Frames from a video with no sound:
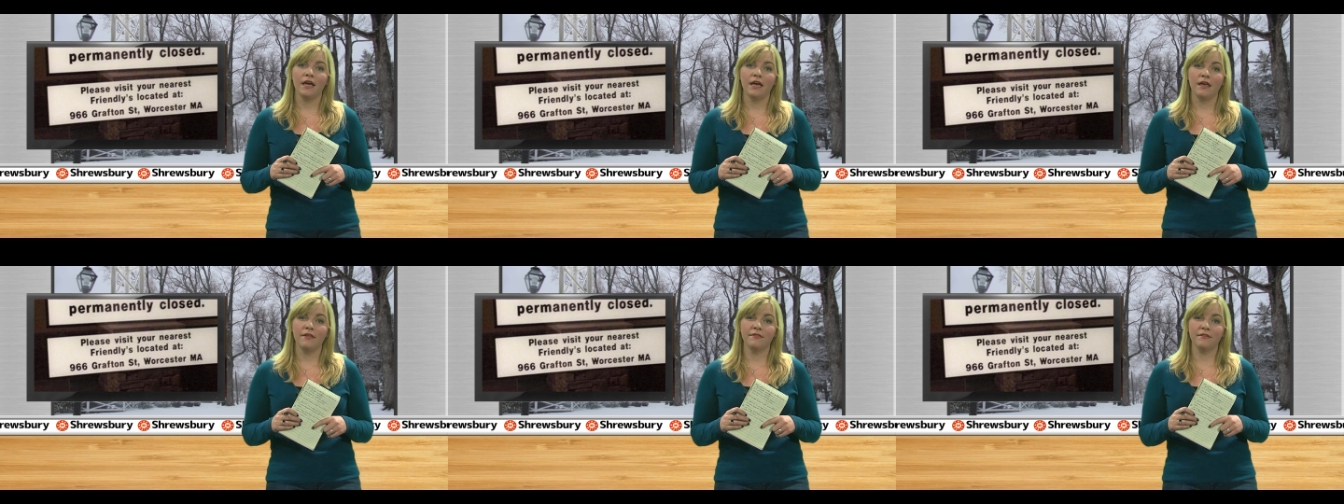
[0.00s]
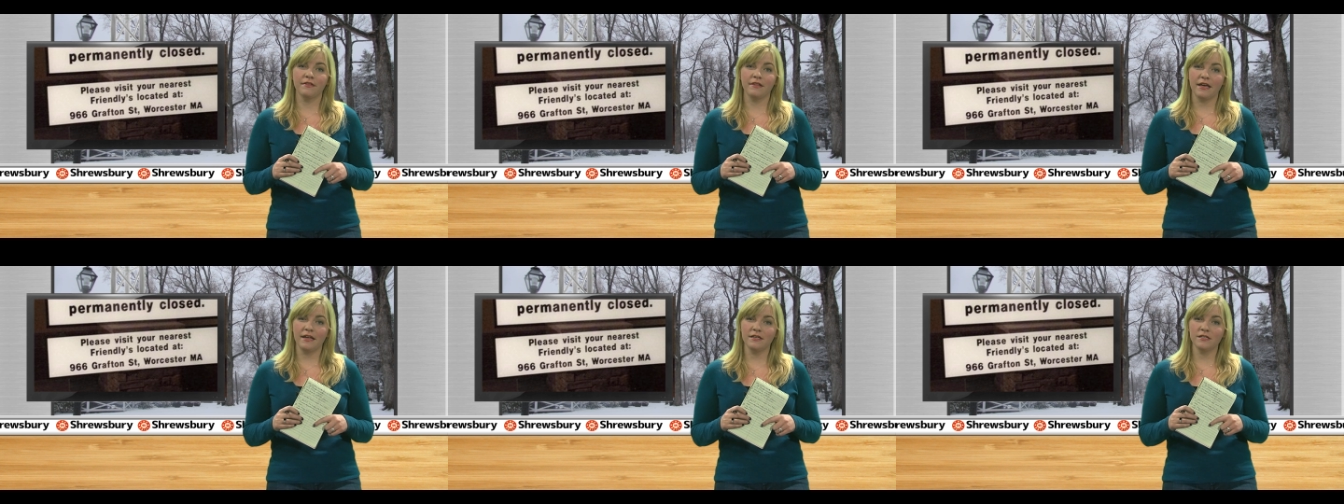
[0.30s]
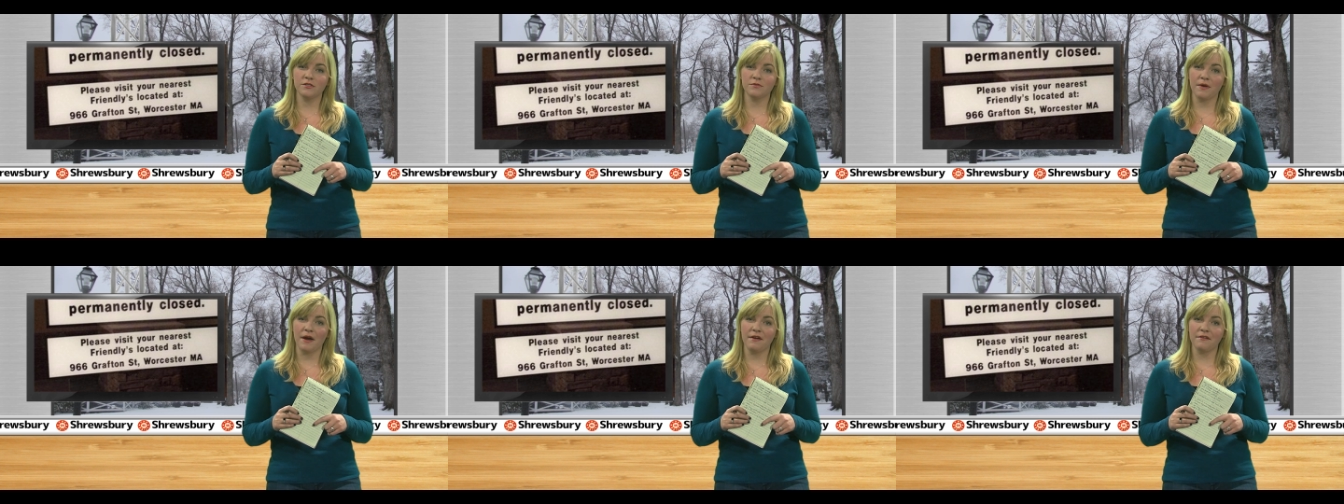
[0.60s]
In the
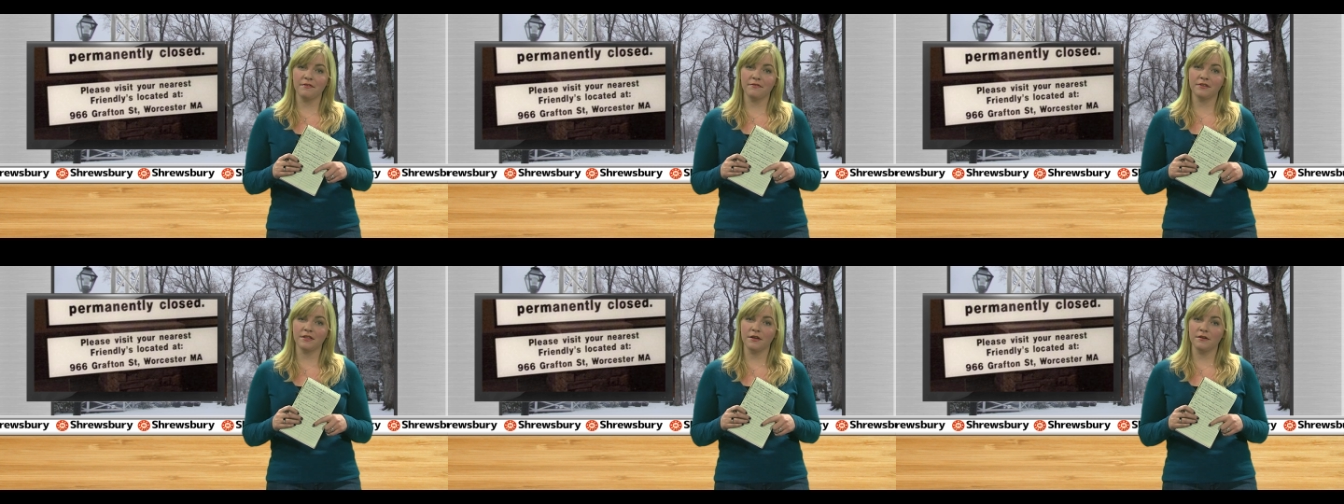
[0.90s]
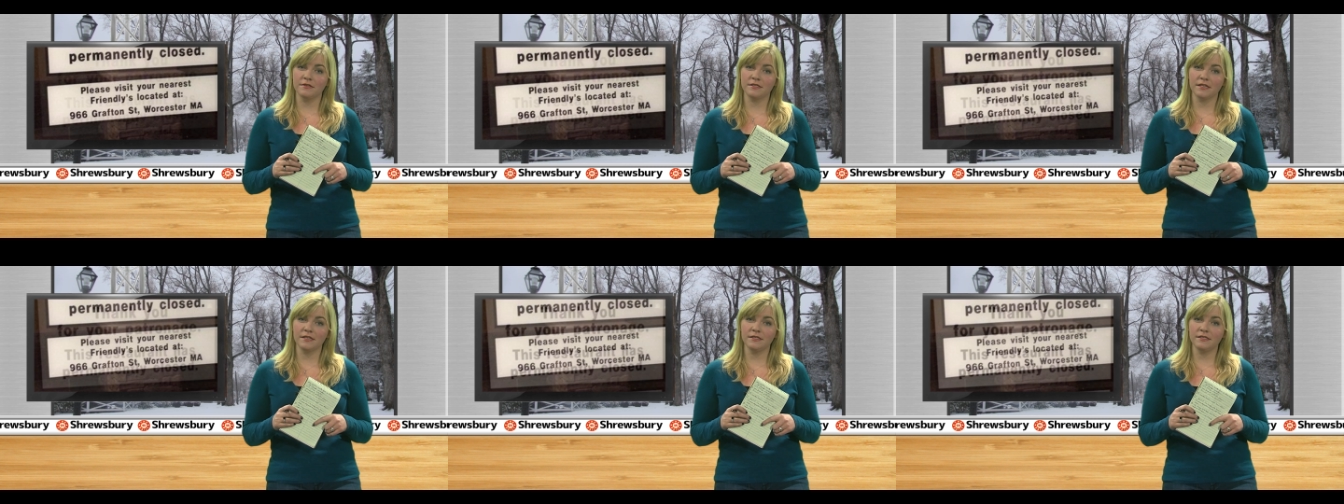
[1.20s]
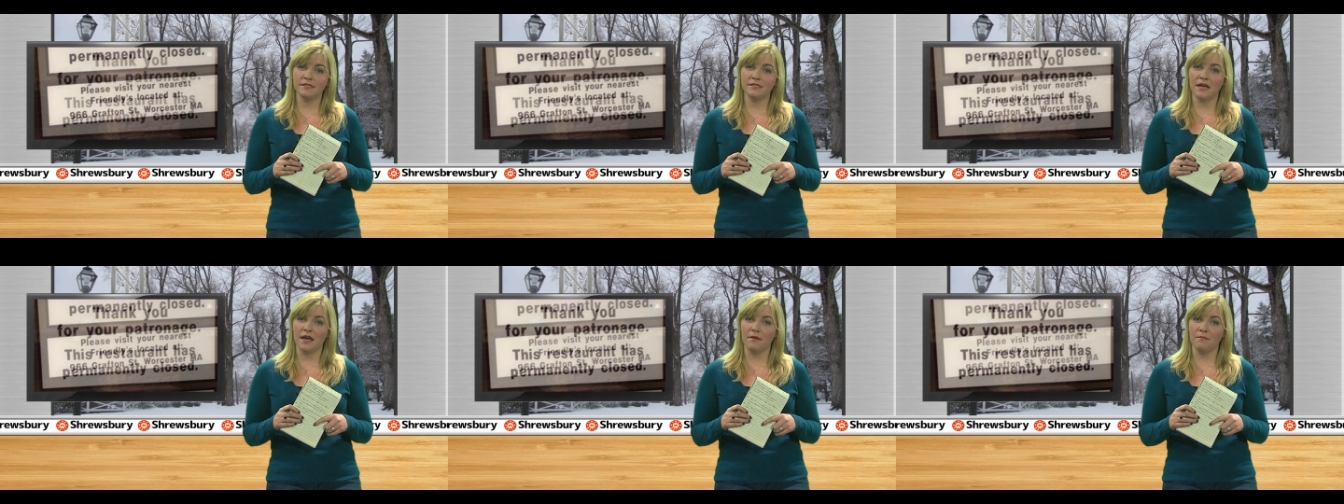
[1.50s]
latest round of
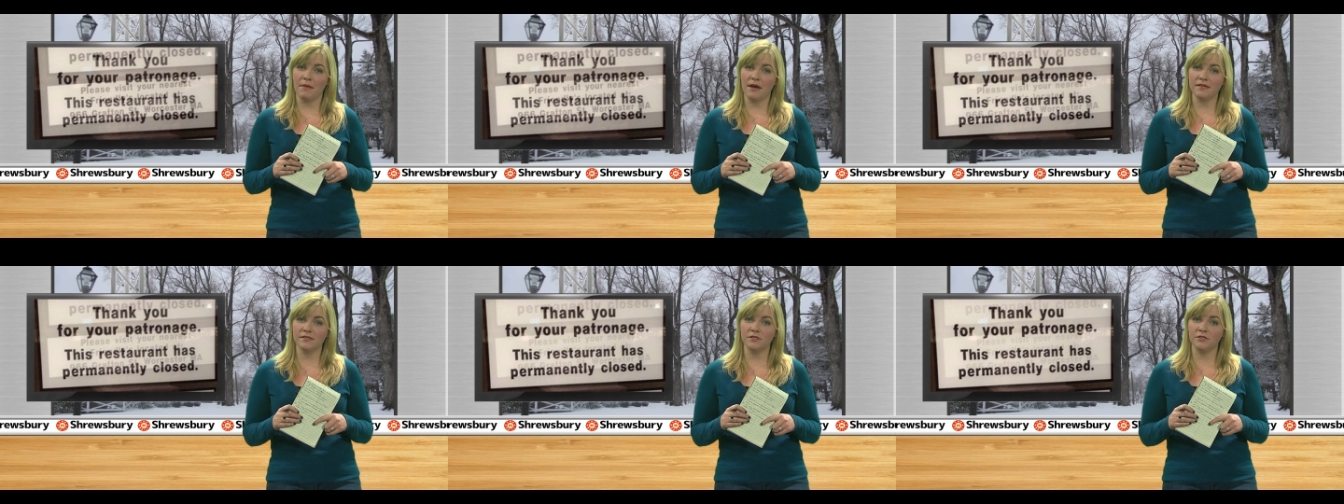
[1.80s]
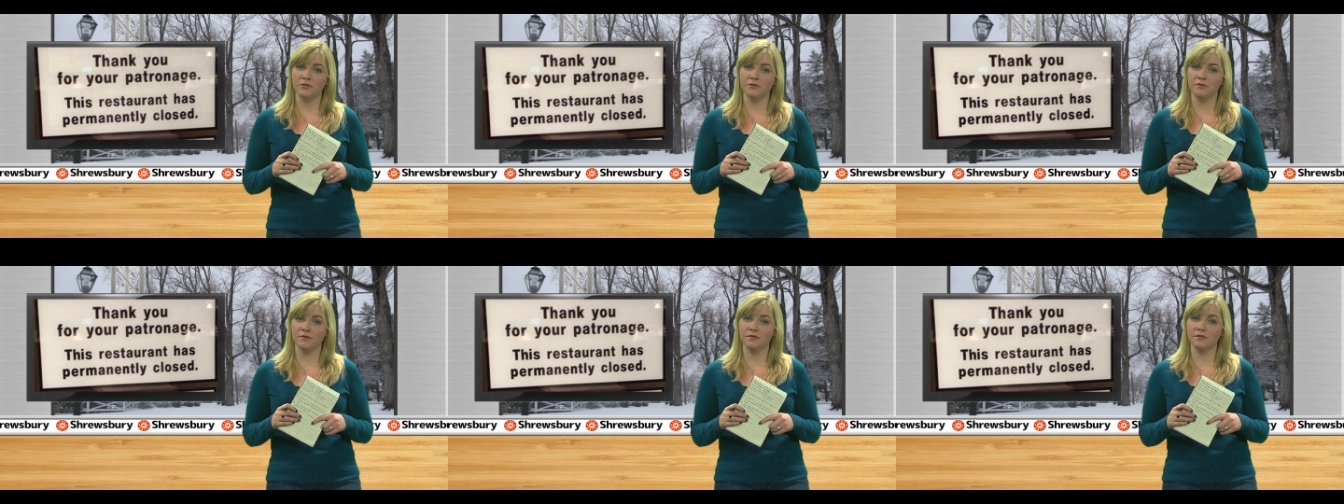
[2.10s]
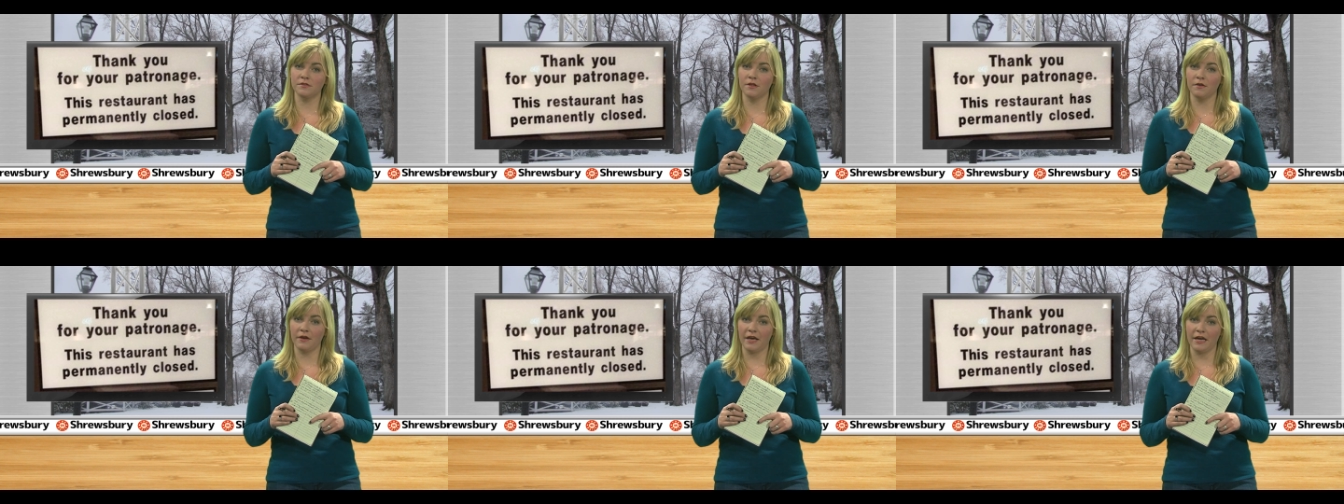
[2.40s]
closings, 10
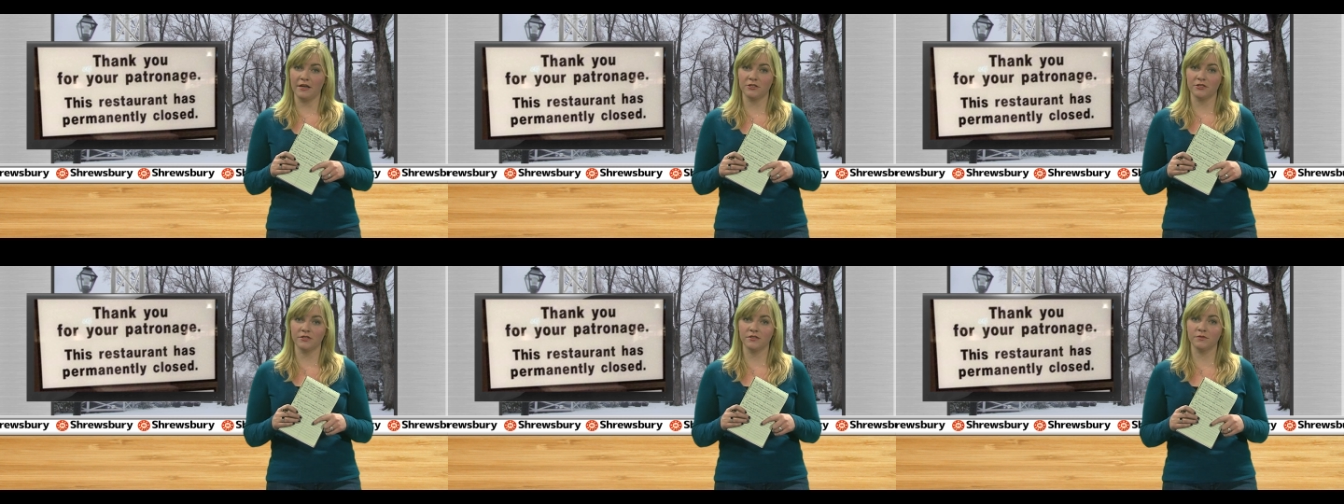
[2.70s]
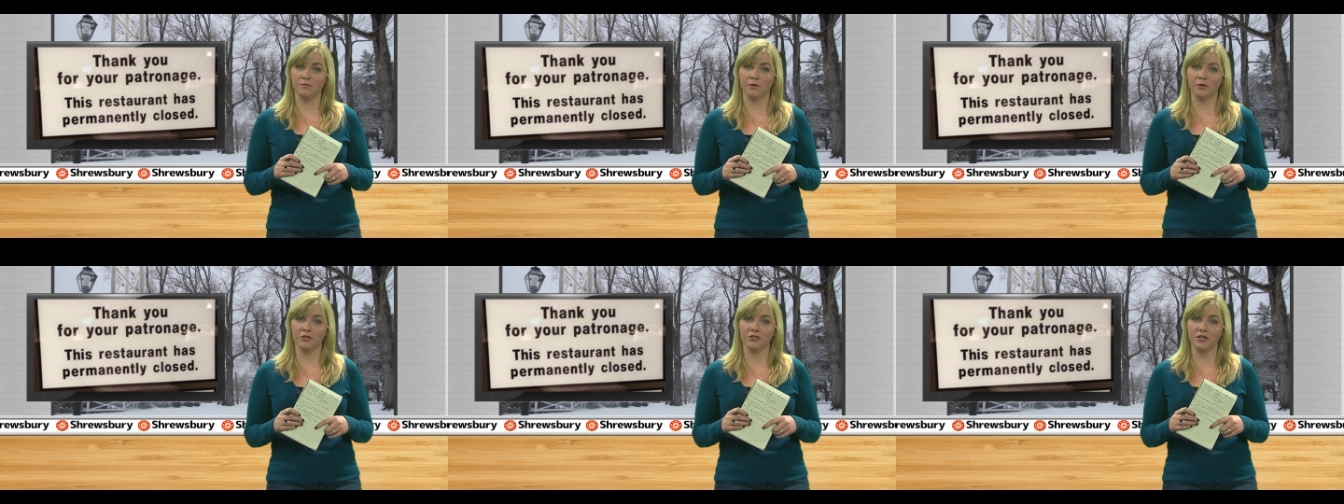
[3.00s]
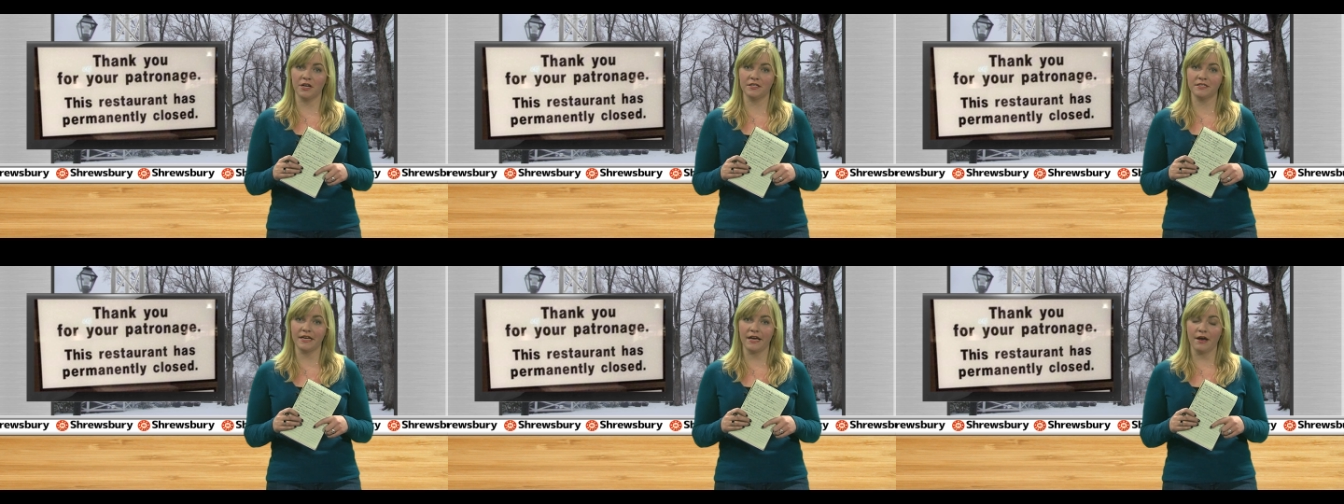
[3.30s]
Massachusetts locations were
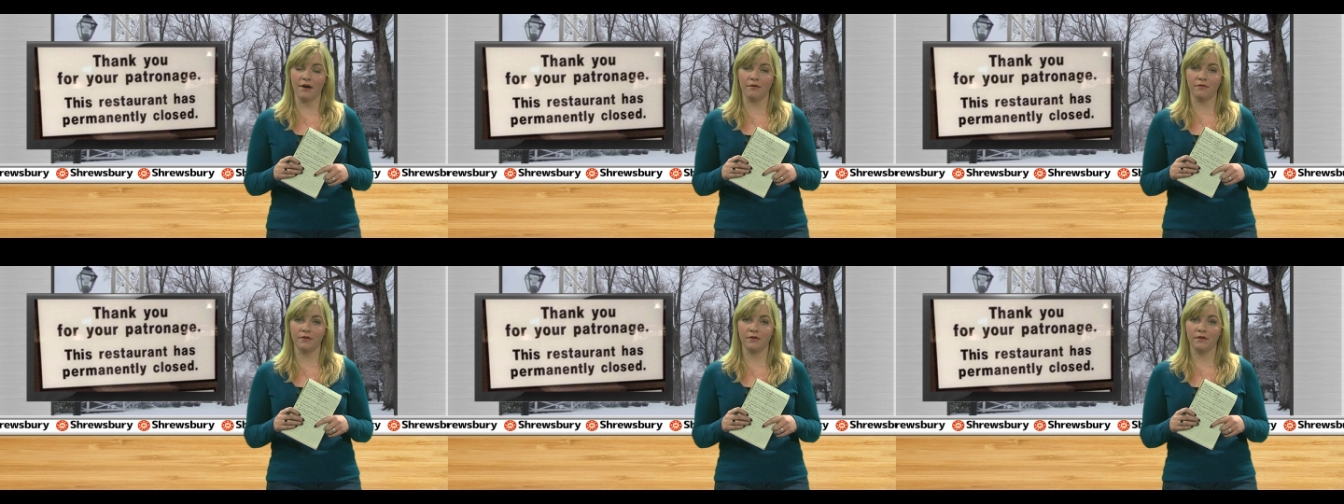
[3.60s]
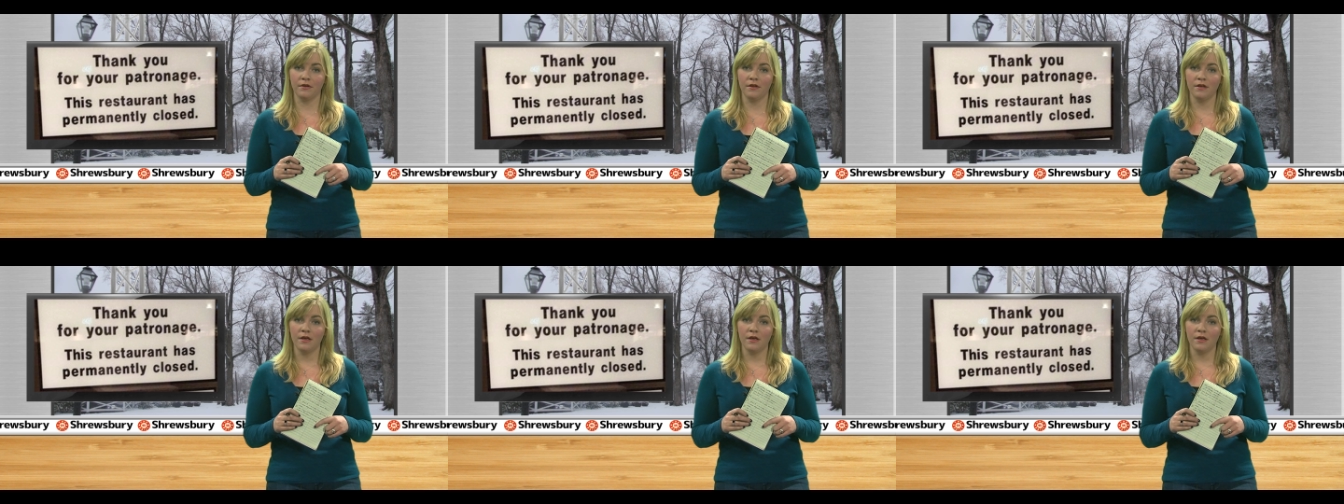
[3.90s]
shut down.